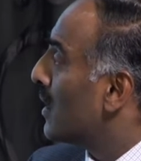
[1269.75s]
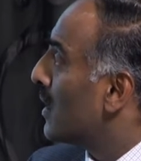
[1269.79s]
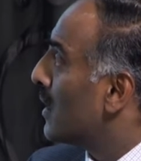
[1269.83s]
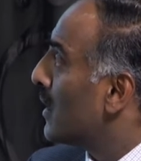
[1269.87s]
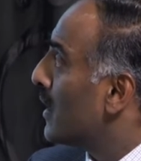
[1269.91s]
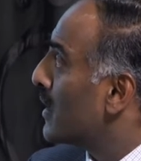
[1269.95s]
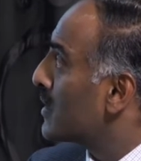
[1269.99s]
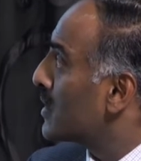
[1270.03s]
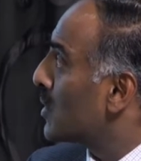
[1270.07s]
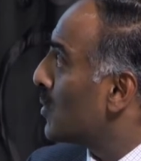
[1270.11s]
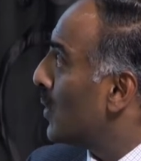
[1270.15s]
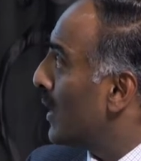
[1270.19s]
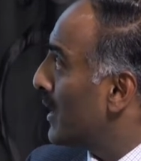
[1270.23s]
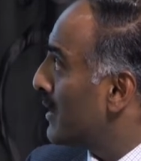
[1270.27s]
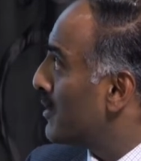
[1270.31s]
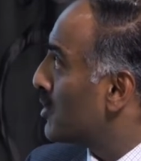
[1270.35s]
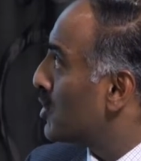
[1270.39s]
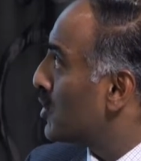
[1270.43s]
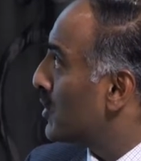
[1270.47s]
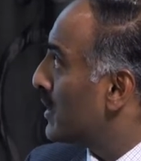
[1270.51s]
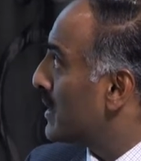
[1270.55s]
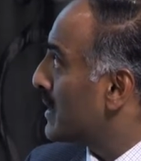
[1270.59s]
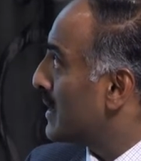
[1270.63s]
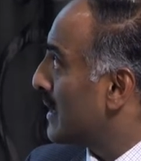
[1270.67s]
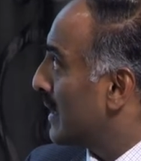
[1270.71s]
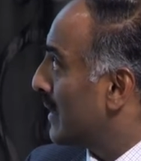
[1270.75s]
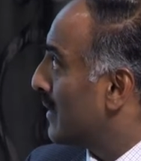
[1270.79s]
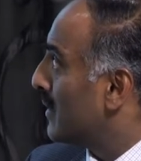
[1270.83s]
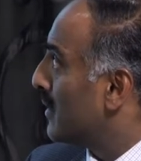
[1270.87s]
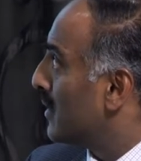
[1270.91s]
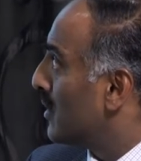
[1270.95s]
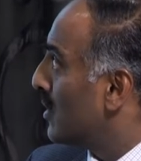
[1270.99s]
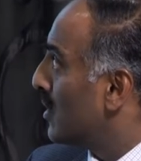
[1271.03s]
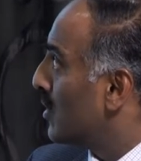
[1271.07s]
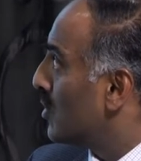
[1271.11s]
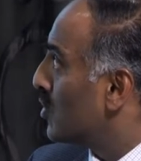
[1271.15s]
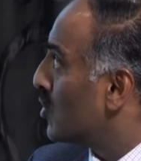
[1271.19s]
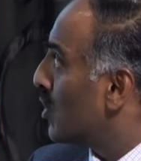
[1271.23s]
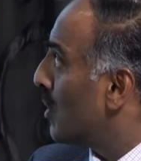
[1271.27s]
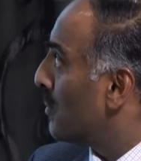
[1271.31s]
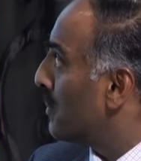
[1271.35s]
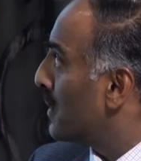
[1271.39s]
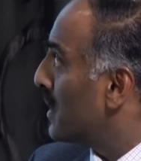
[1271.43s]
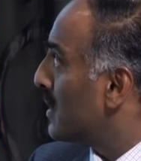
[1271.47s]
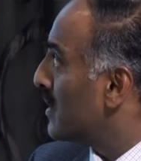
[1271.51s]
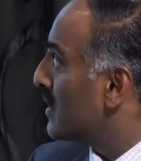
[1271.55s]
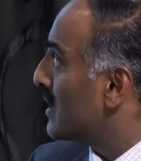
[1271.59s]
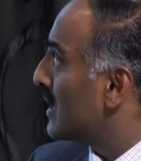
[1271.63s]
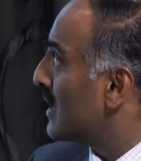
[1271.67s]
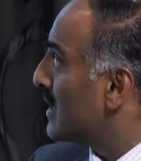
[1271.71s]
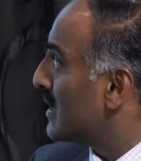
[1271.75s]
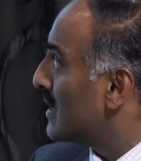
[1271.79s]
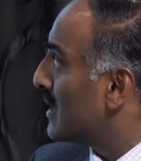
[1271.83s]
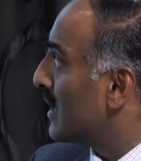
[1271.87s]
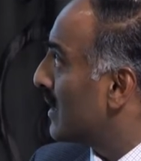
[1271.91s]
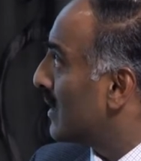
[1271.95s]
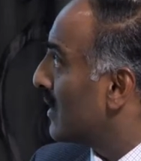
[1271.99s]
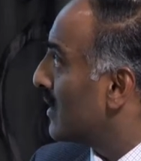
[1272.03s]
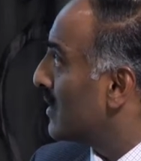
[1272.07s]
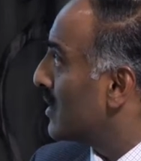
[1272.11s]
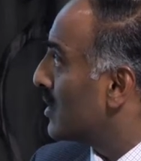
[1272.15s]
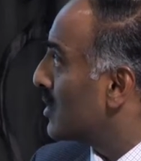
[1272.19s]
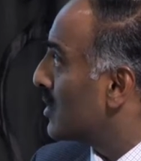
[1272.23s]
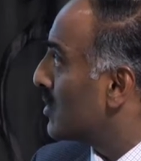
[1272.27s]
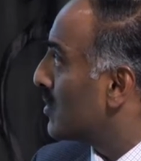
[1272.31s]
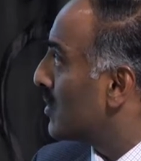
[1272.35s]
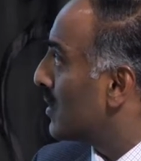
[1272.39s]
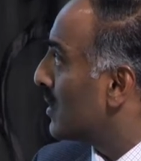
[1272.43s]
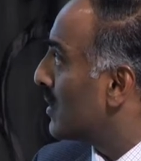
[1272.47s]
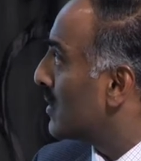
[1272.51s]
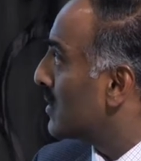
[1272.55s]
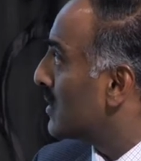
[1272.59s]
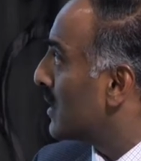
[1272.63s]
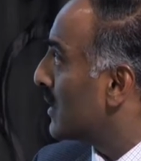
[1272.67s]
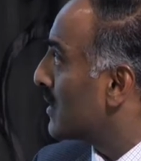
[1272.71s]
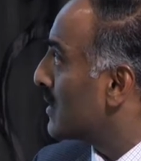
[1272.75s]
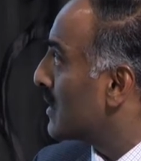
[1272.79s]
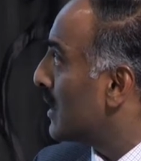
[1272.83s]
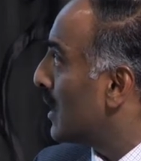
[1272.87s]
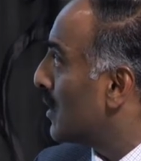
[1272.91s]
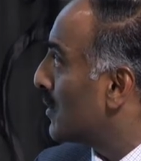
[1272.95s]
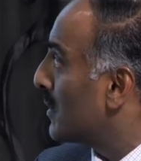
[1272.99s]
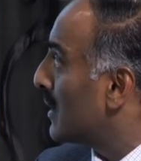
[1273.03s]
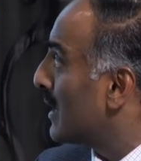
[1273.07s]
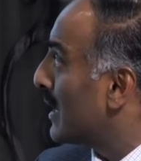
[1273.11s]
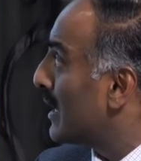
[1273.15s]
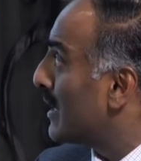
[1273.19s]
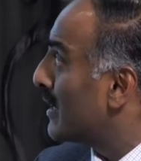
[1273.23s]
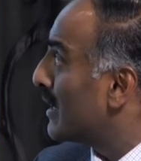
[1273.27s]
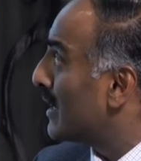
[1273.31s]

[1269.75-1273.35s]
is quite interesting. Troponin T sticks out there.